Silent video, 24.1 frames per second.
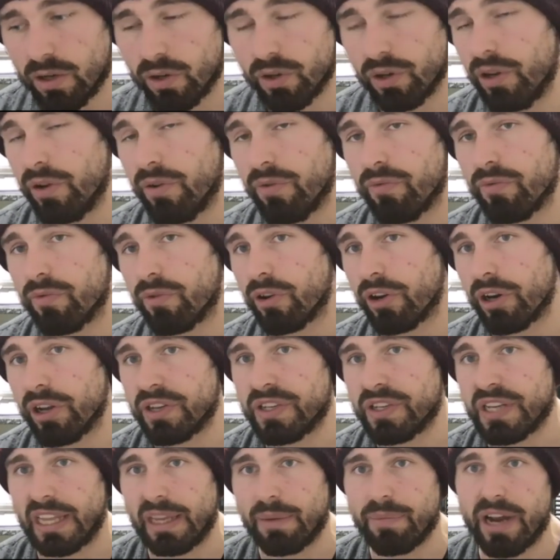going to
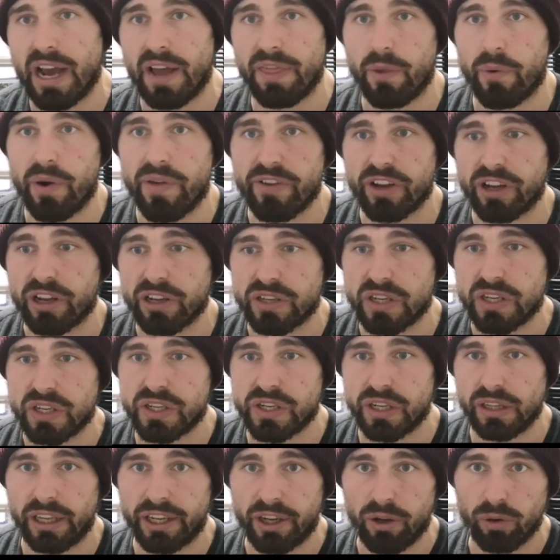sell him down the river because he's
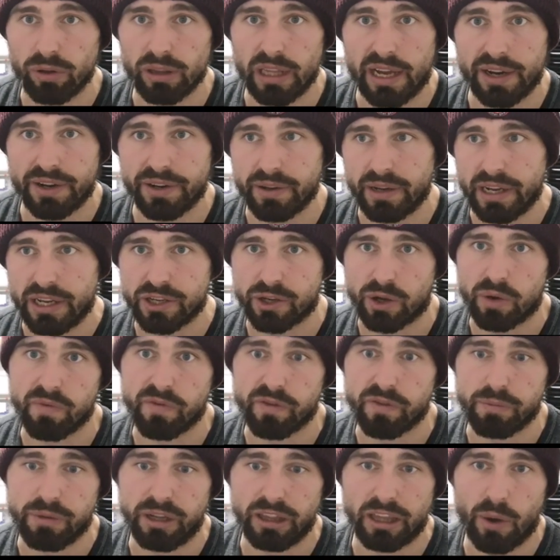still a young lad. He's come
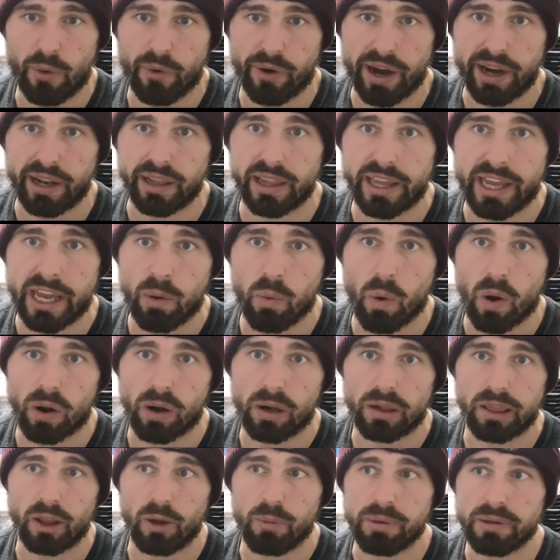from a lower-end League One
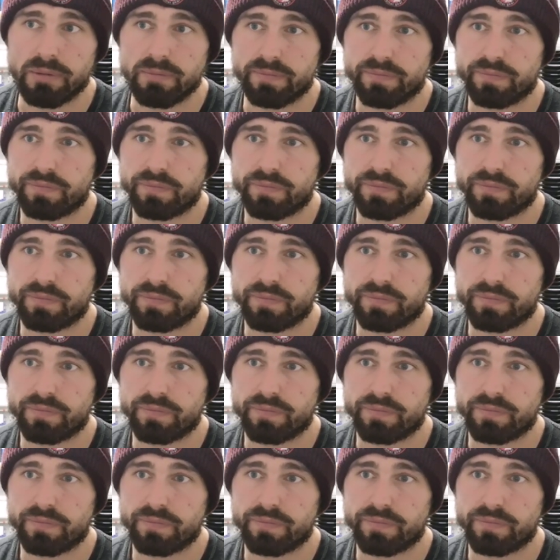club,